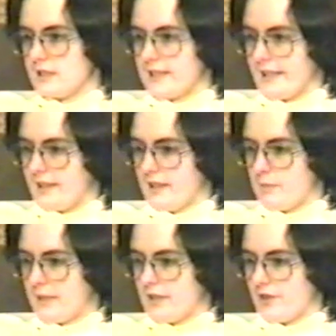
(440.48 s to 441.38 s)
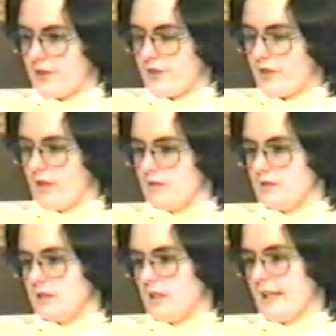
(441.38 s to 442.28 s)
Tickle in the back of the throat,
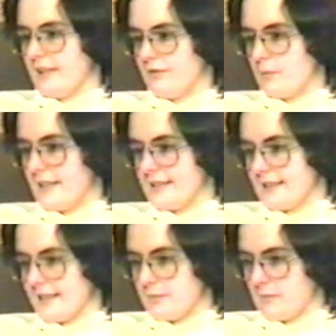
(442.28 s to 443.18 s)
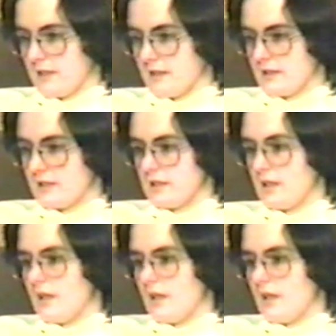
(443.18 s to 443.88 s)
and I had it for about six months.